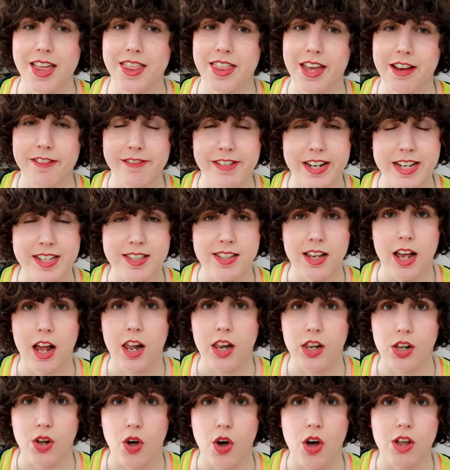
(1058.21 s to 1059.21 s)
There is
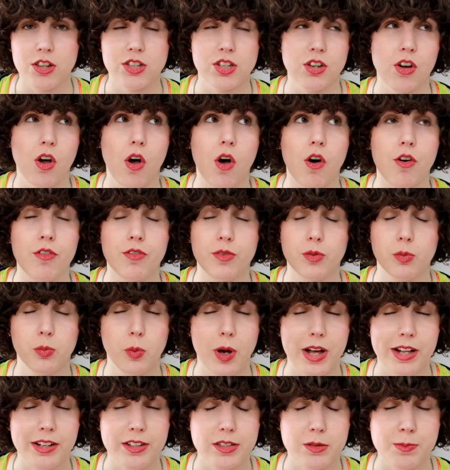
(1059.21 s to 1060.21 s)
a lot of
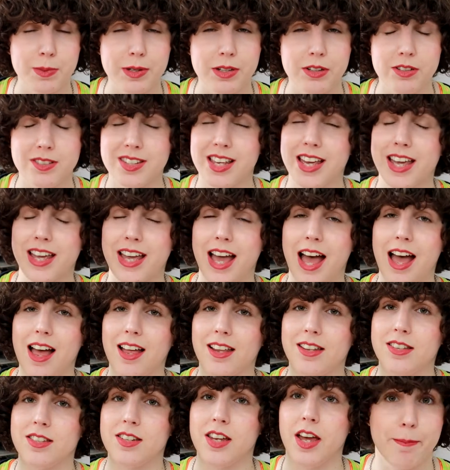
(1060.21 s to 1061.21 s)
world building
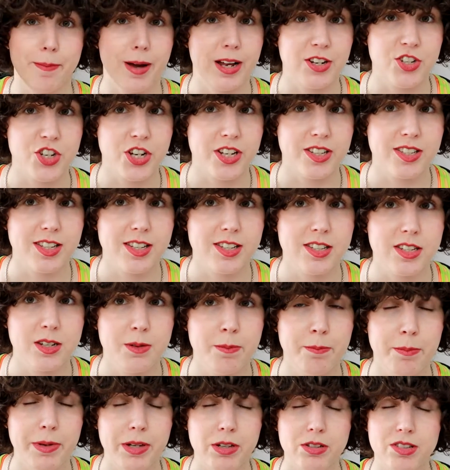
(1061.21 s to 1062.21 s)
and magic
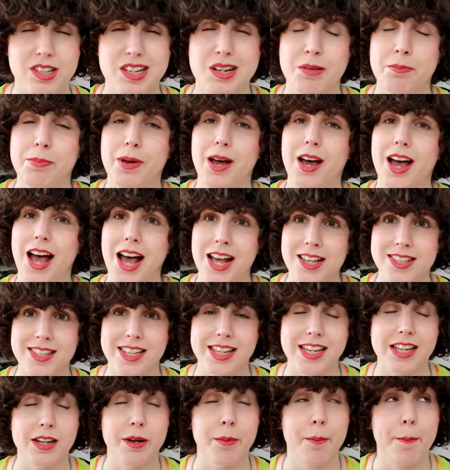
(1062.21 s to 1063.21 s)
system building, but as
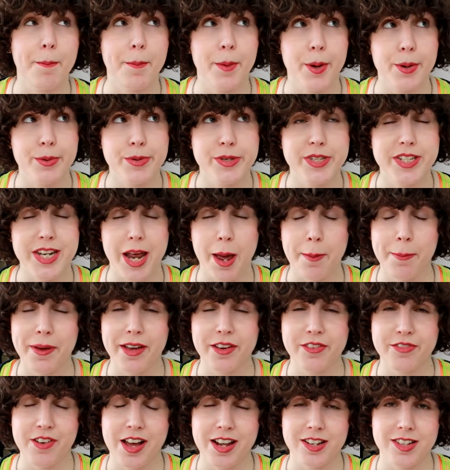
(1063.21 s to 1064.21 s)
in most
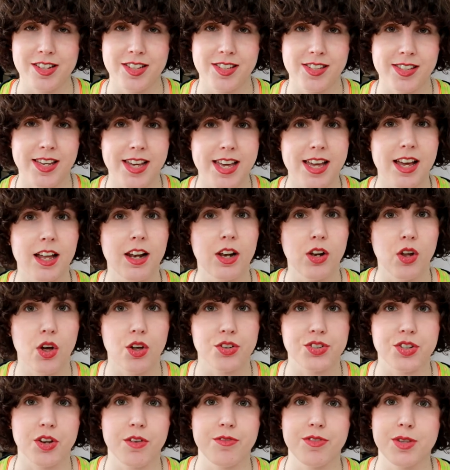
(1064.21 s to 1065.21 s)
epic fantasy, a
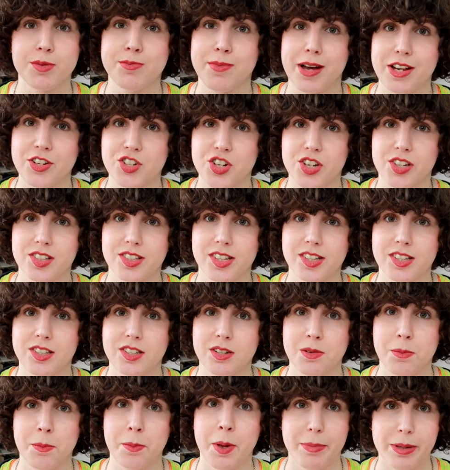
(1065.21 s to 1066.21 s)
lot of the magic
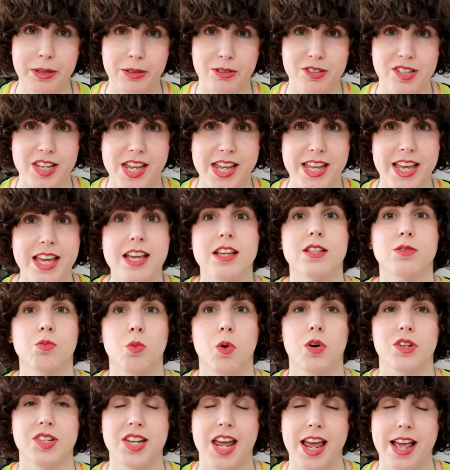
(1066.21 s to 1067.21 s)
system building is
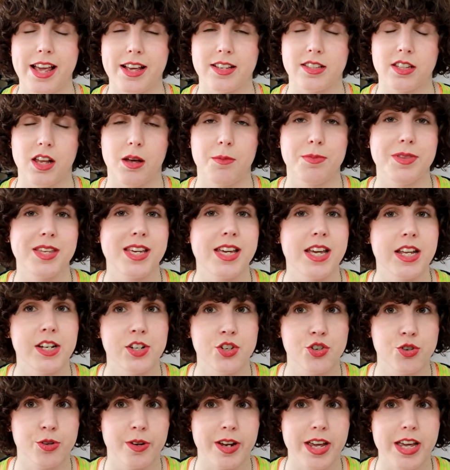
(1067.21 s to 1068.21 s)
what takes up the
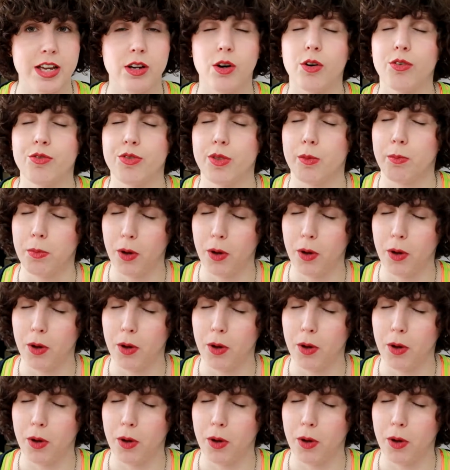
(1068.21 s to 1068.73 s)
intrigue of the